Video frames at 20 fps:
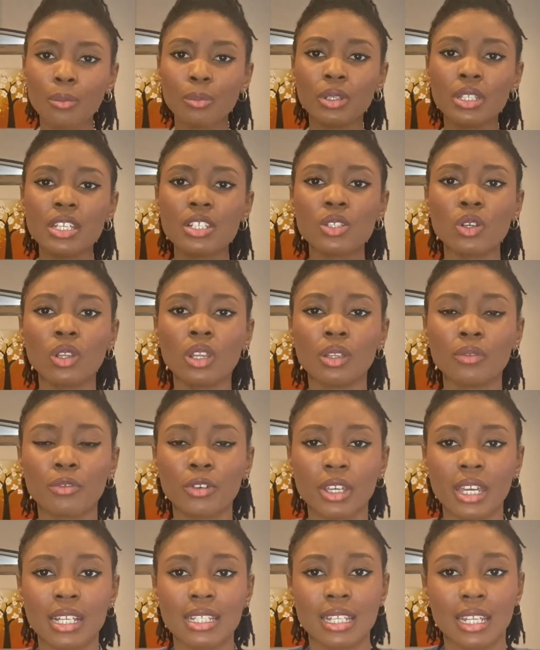Please don't
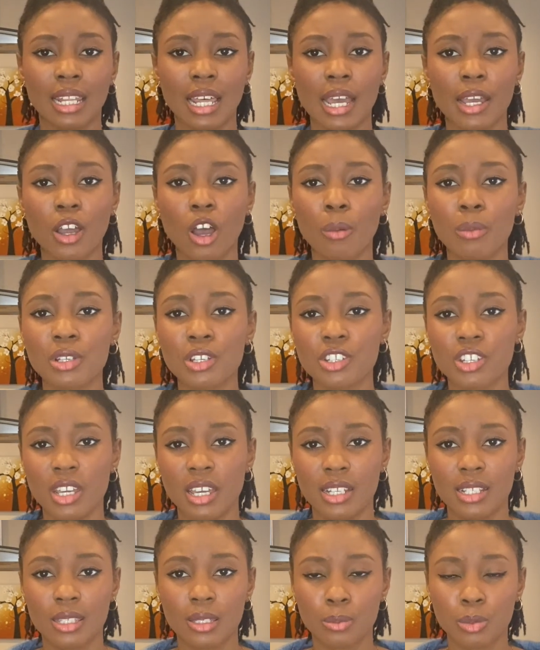forget to like, comment, share,
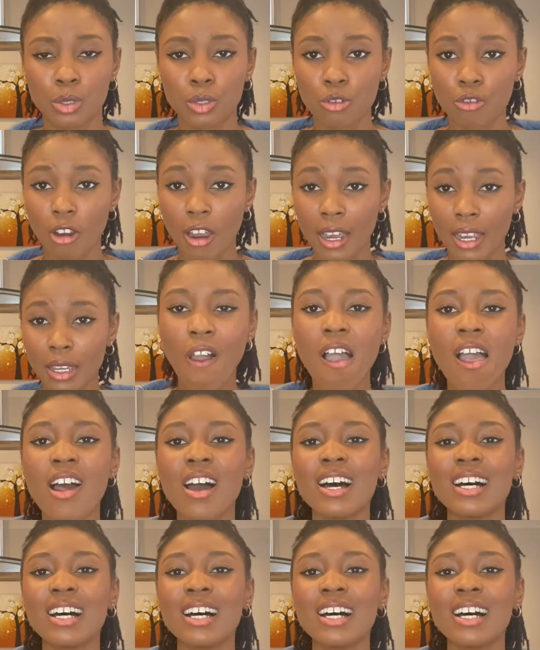and subscribe.